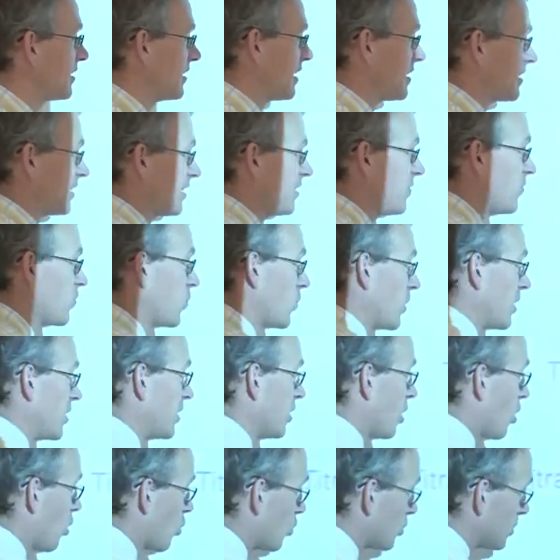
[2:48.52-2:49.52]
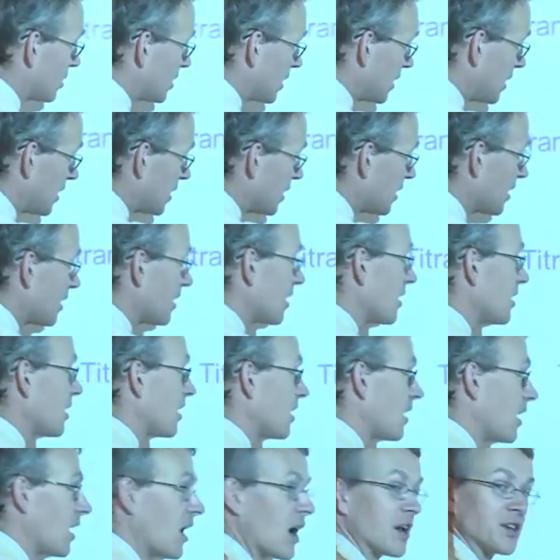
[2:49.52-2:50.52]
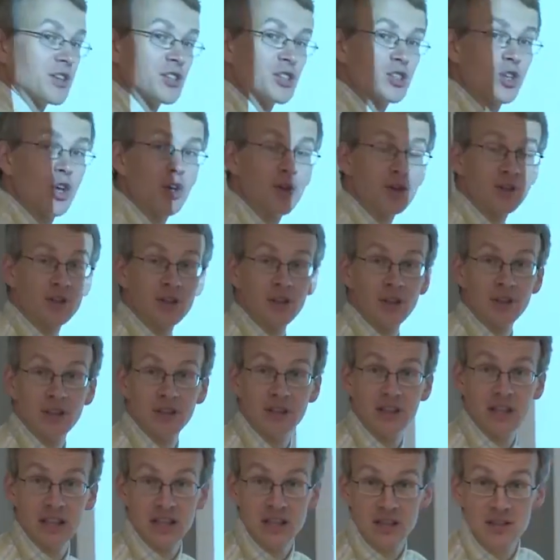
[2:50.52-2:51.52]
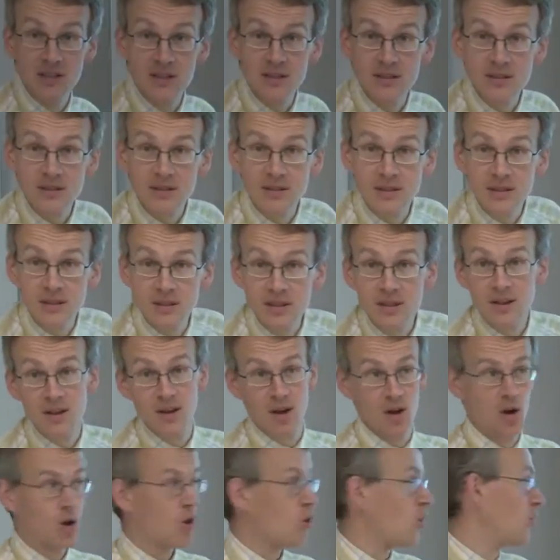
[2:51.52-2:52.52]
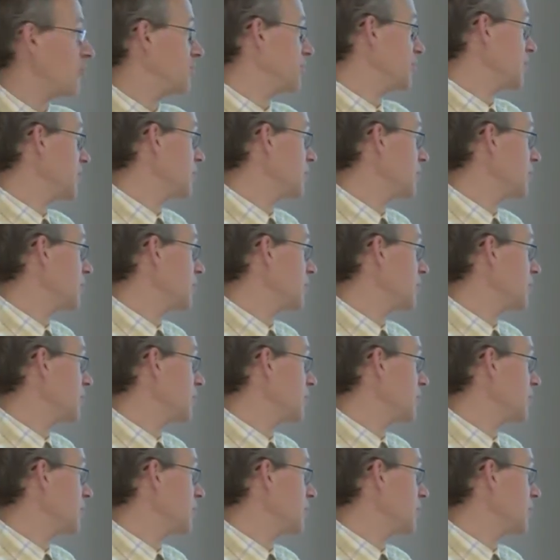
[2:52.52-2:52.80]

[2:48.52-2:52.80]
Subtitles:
that if we know the uncertainties of the